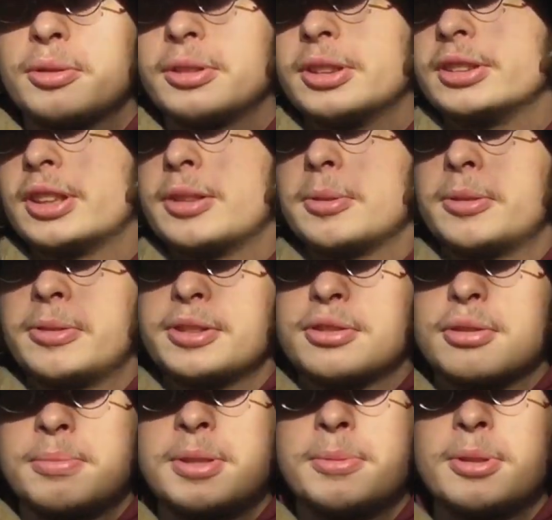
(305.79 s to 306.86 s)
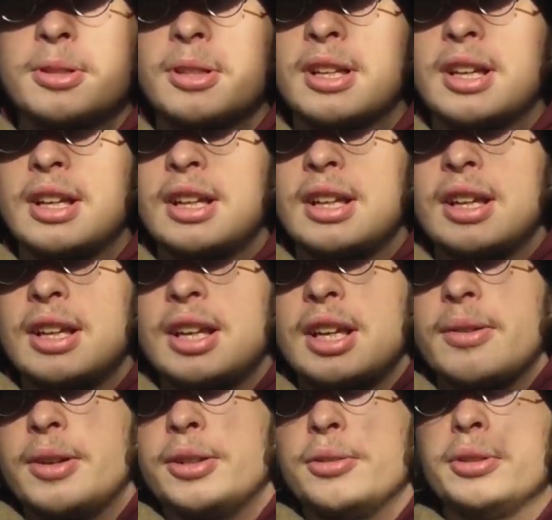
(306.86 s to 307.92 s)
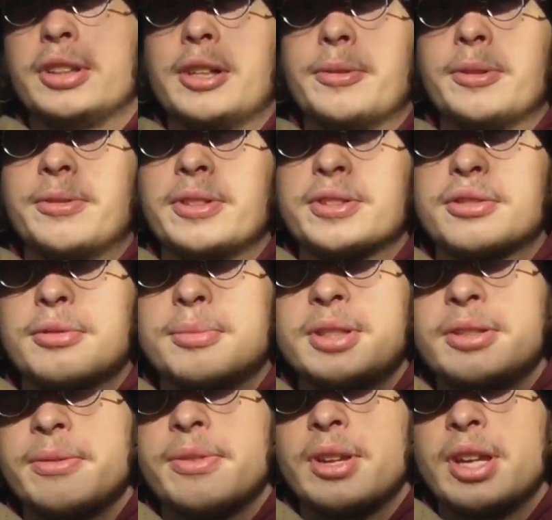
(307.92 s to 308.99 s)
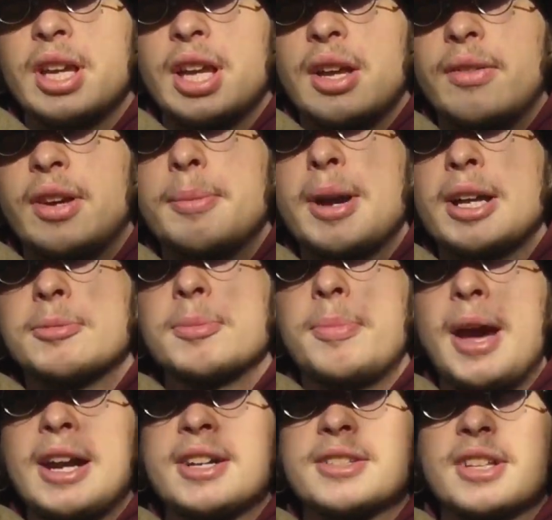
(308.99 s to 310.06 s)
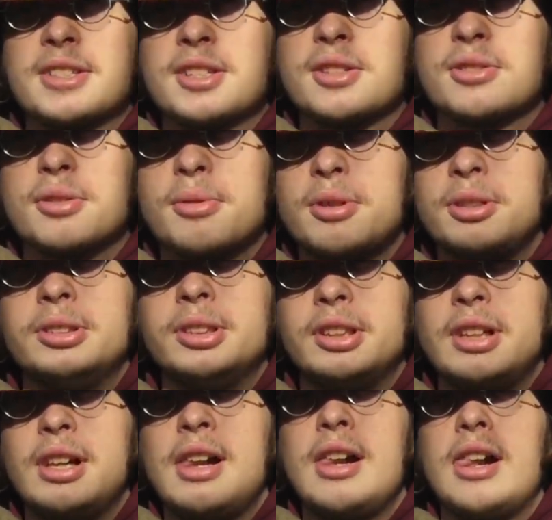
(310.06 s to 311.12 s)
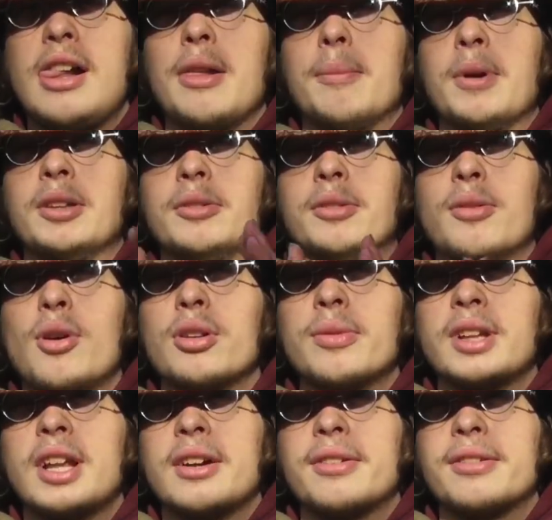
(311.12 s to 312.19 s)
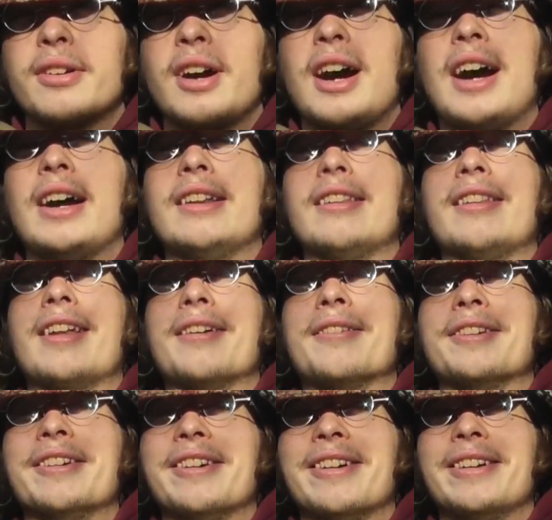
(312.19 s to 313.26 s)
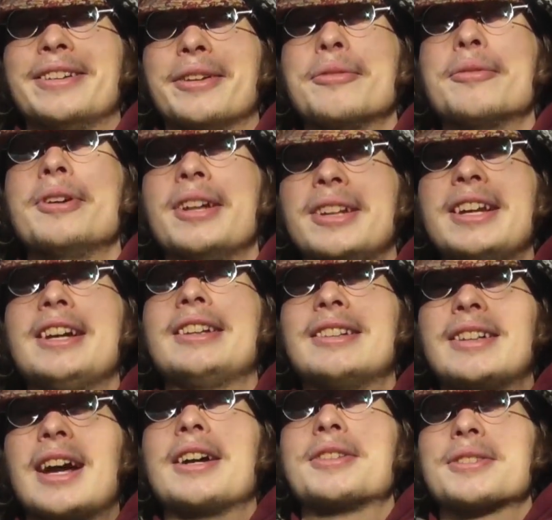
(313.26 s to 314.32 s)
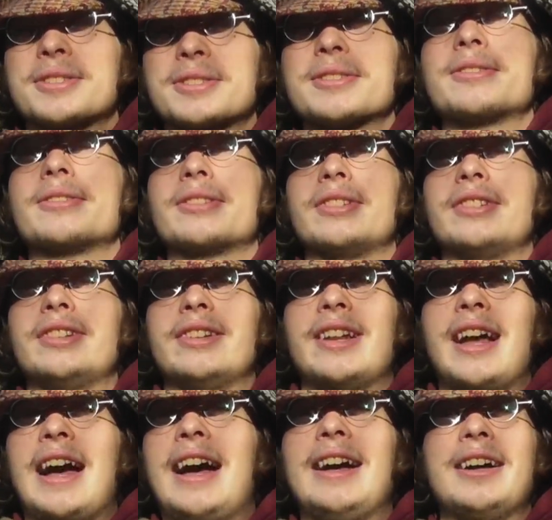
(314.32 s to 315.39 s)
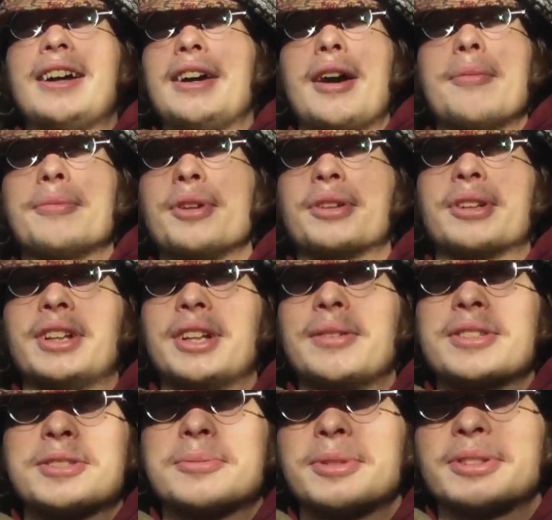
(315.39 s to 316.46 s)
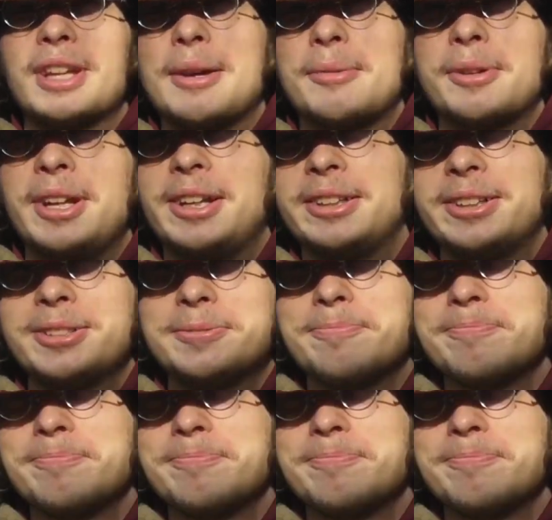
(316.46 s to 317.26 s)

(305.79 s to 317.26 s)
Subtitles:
We've done terrible things to people. We're doing terrible things to me. They might be parasites and so on. But with all the love, I love you. You know, in the end, I'm not gonna waste my time on anger.